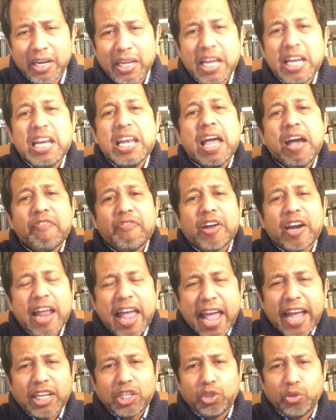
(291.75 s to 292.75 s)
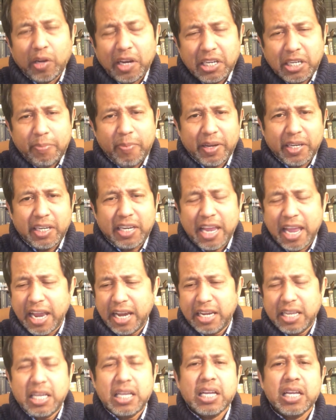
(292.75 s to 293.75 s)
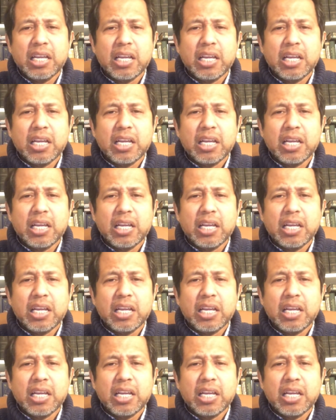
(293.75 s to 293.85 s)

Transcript: He never actually debated any